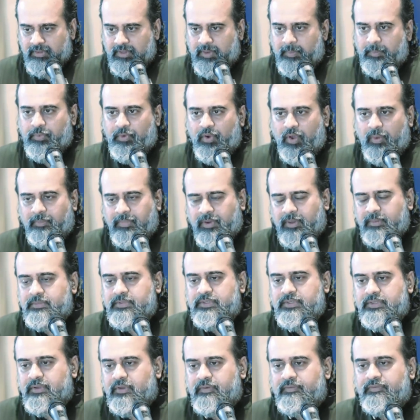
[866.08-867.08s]
The
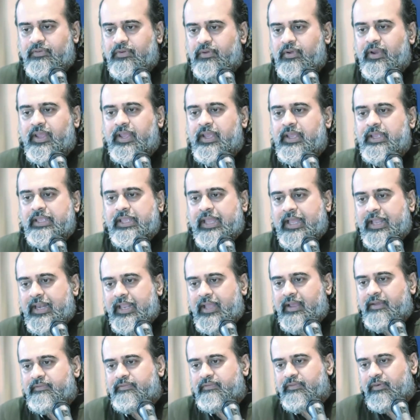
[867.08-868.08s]
problems of today can
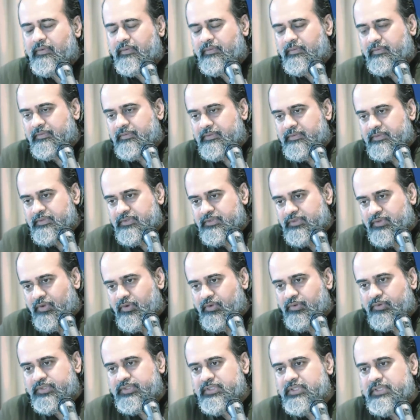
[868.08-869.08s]
have
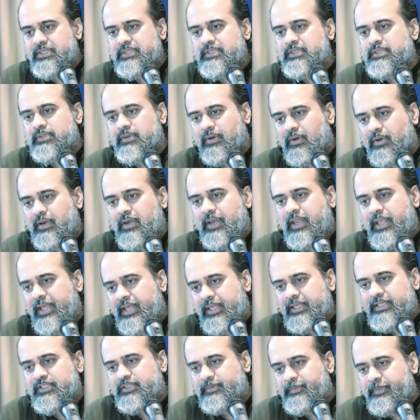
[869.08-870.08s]
solutions only
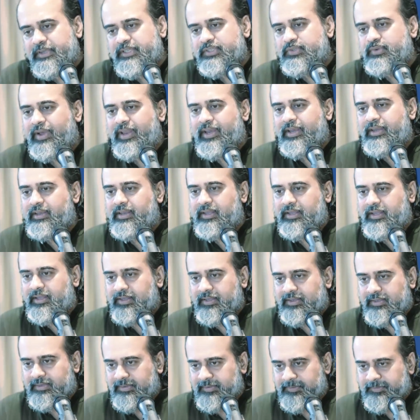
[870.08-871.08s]
in spirituality.